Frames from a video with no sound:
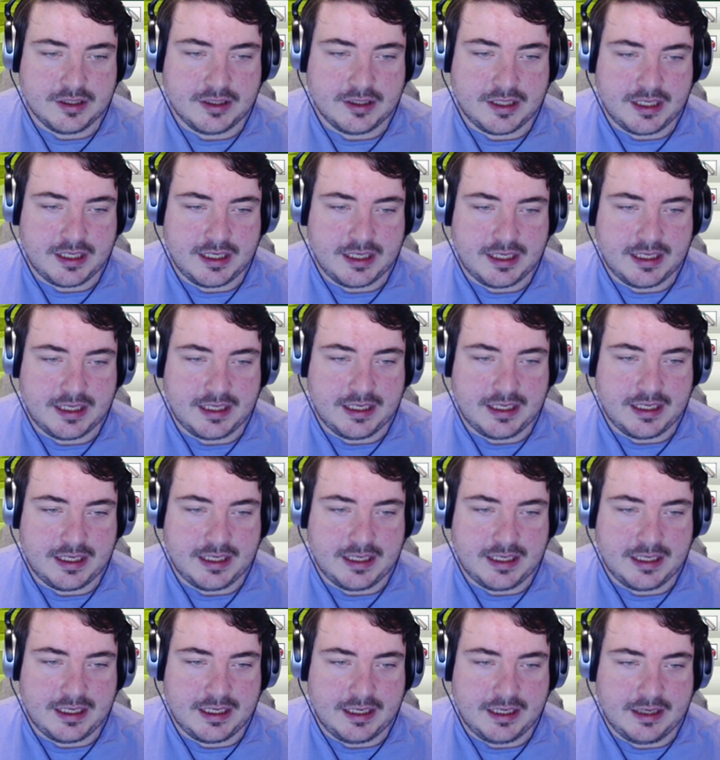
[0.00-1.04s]

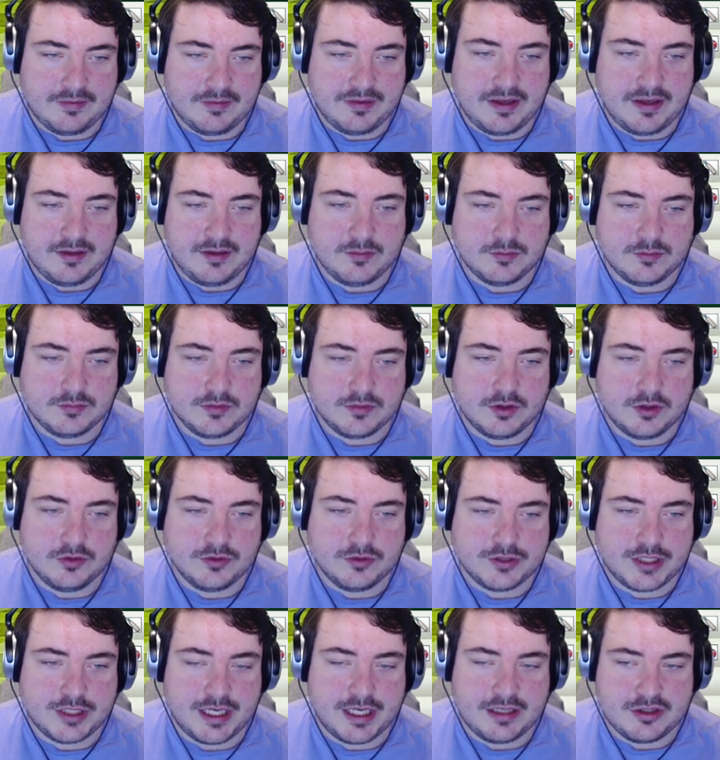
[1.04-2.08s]
Uh, I think
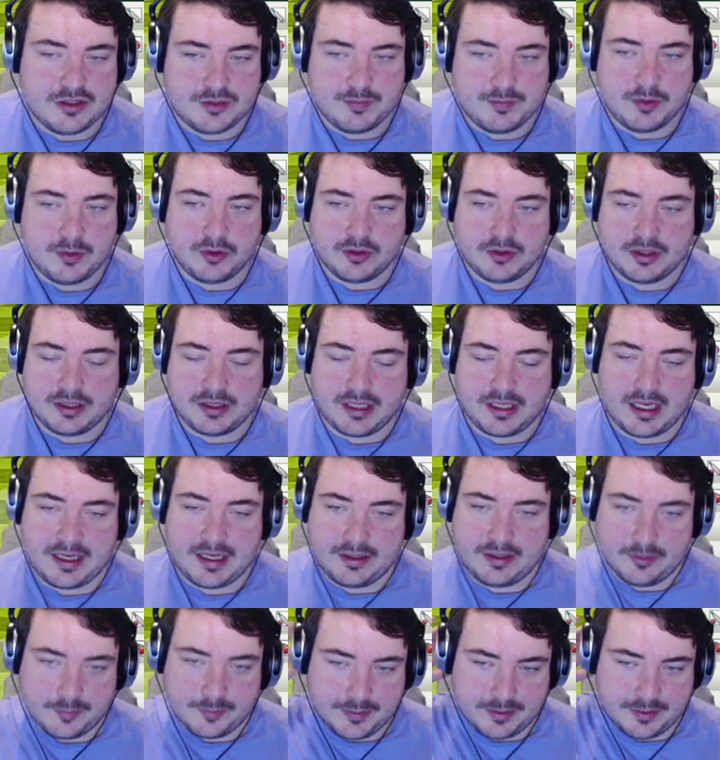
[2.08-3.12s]
unchanged bowling
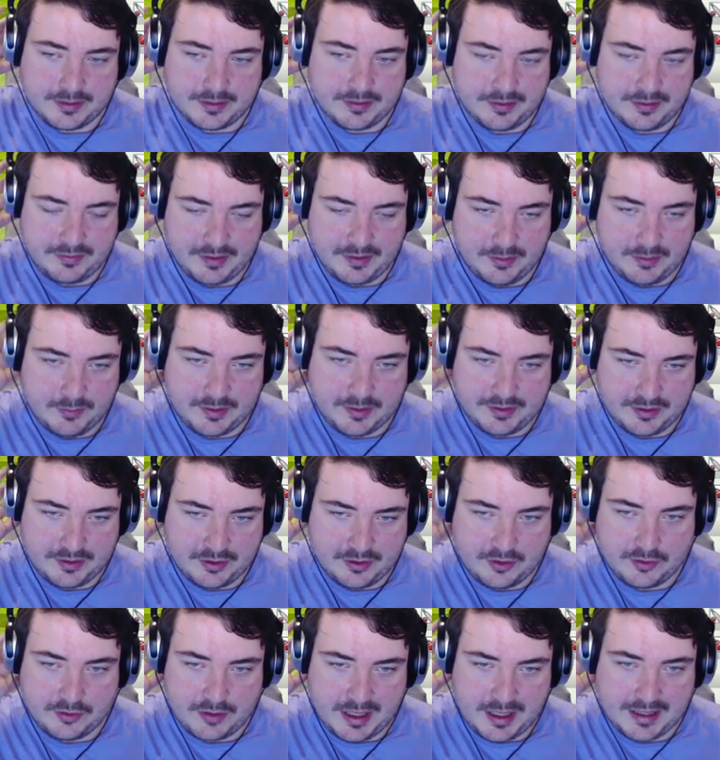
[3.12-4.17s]
lineup. Uh, I think we did
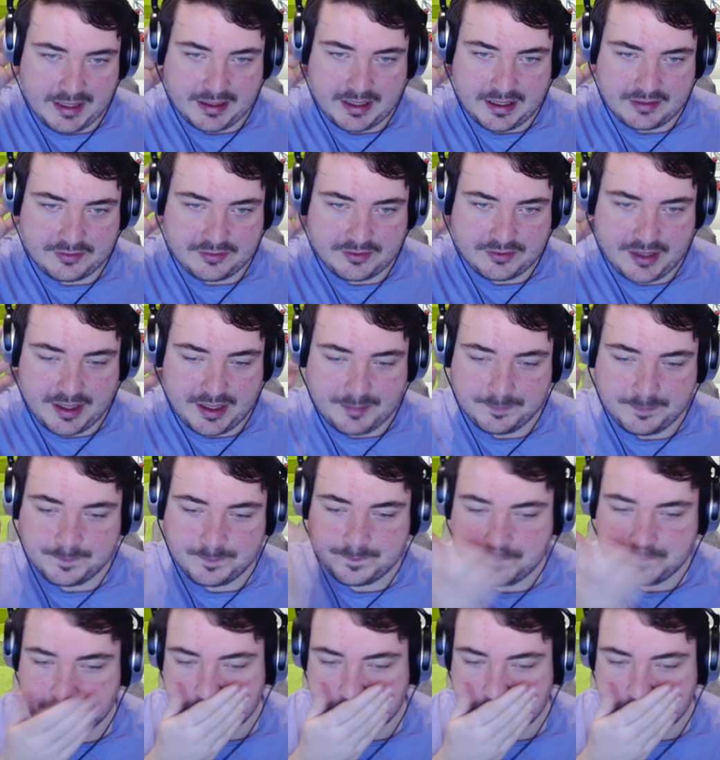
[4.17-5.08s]
all right last time.